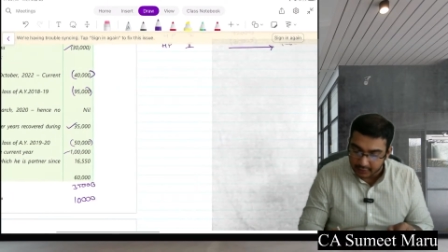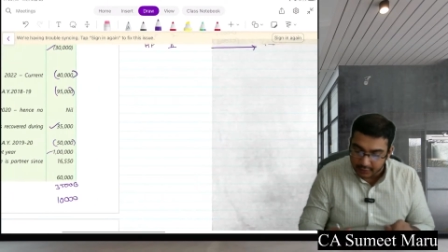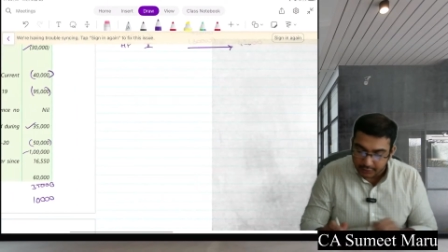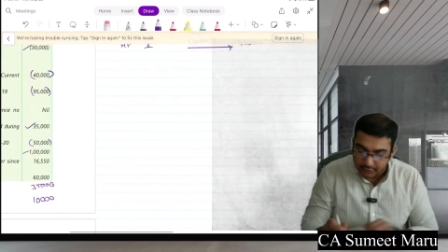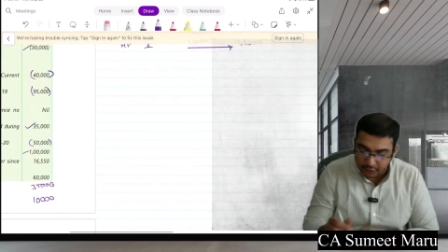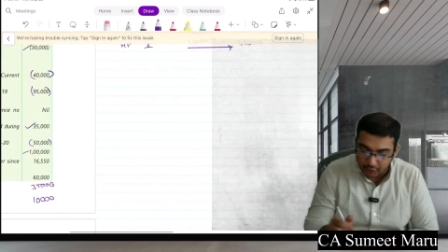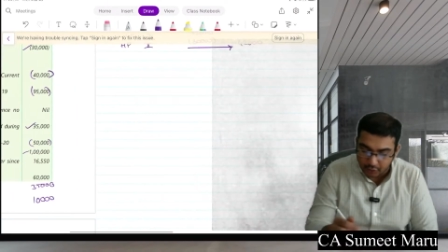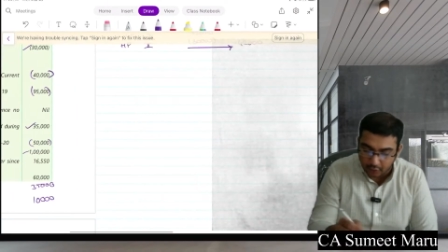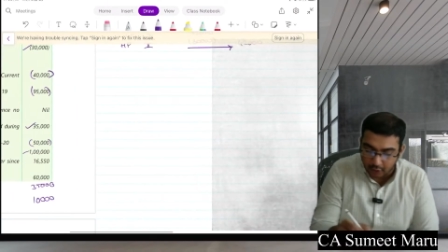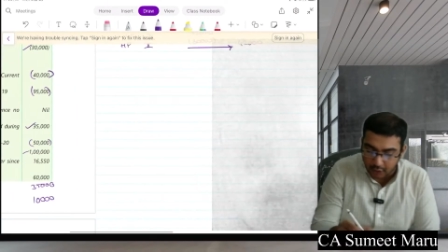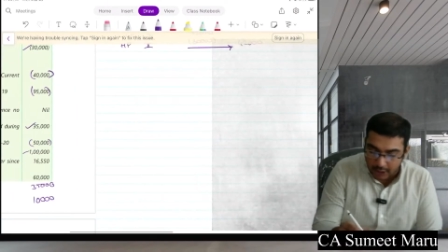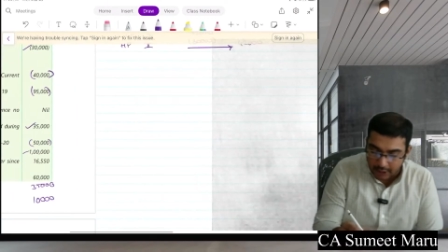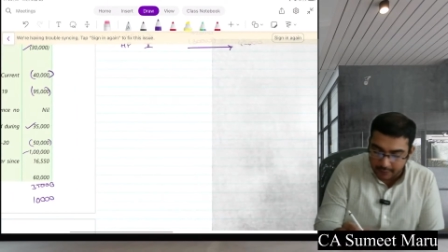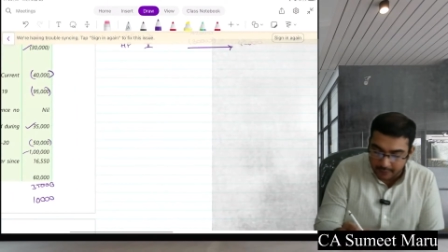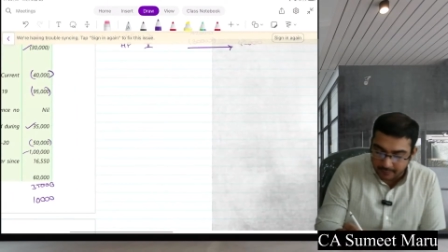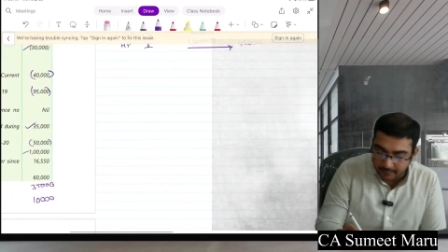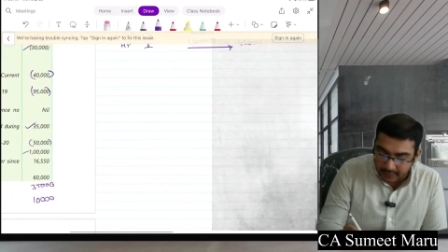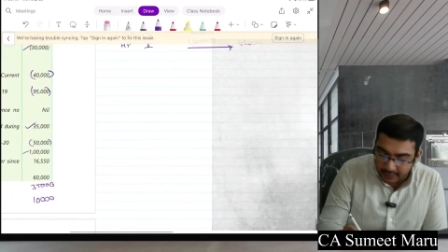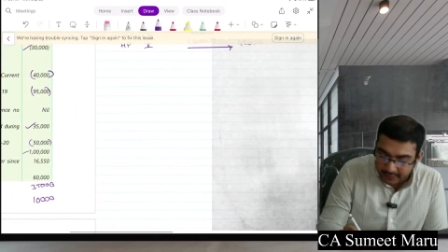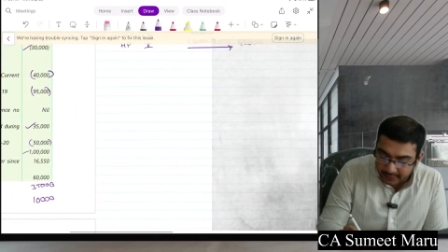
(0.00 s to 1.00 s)
So I
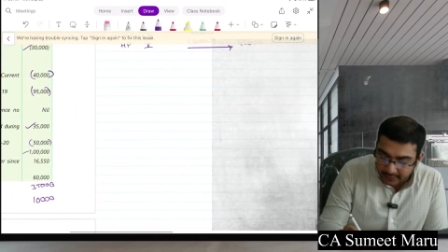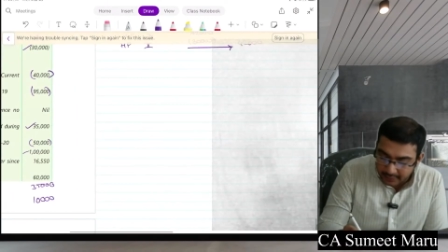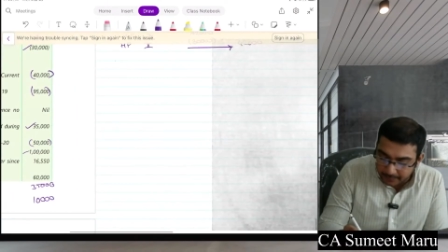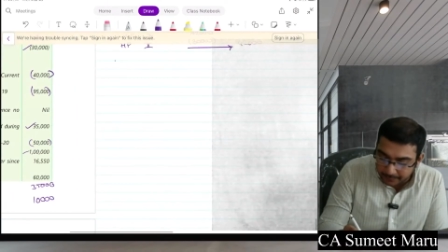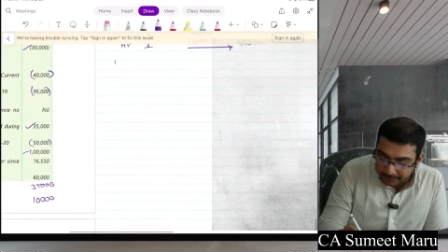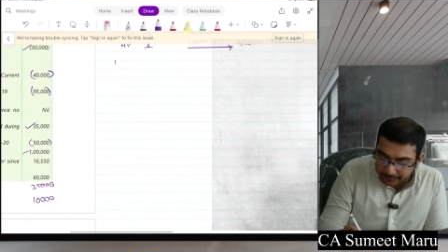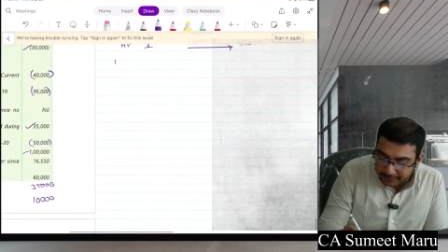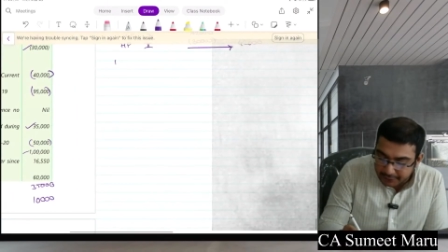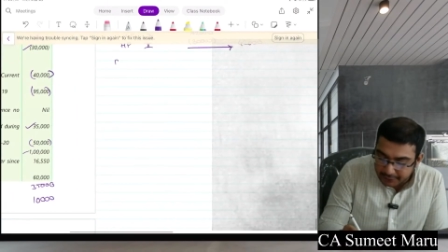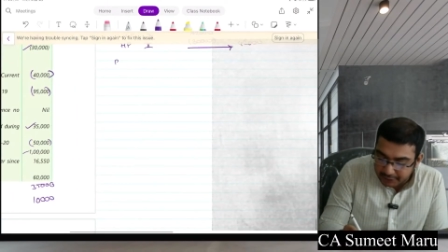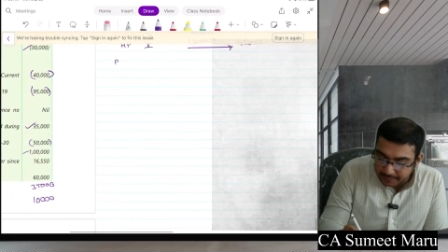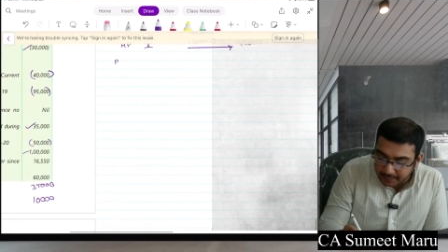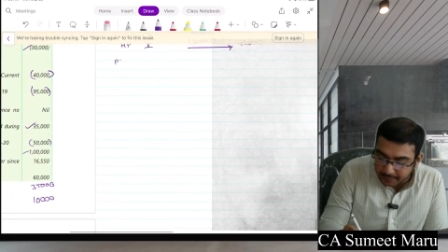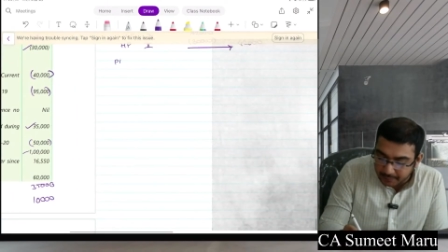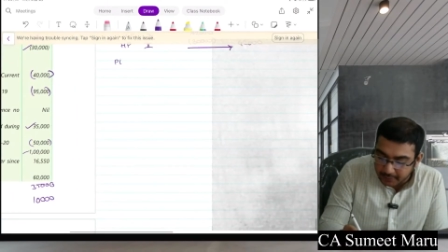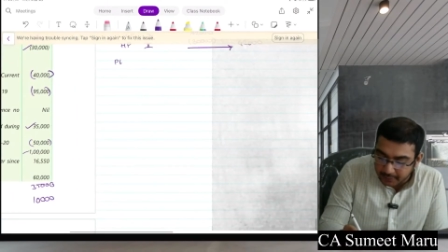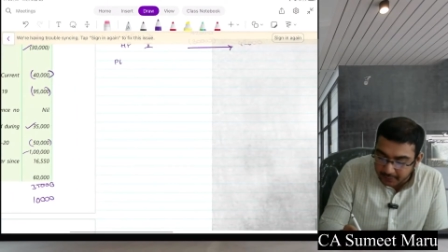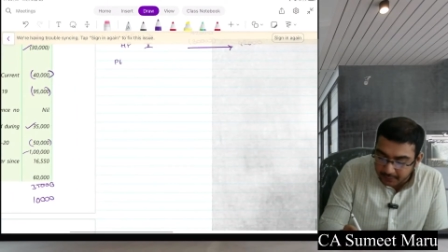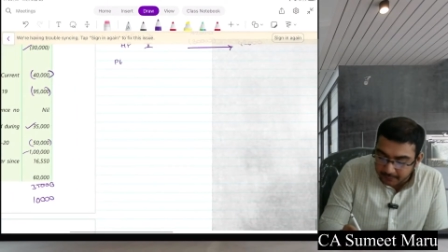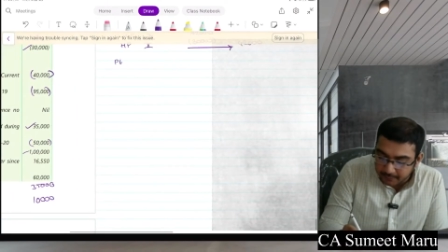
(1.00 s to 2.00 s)
am writing here
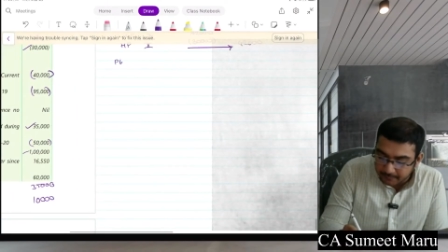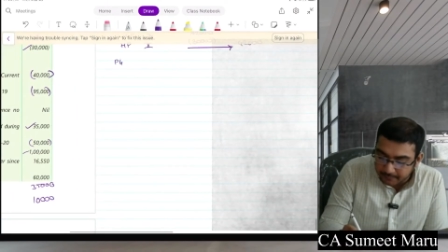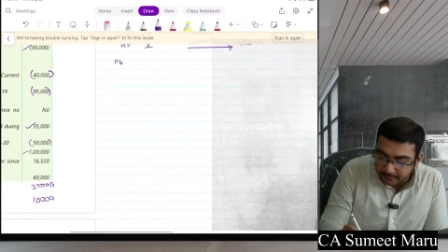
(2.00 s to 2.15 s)
PGBP.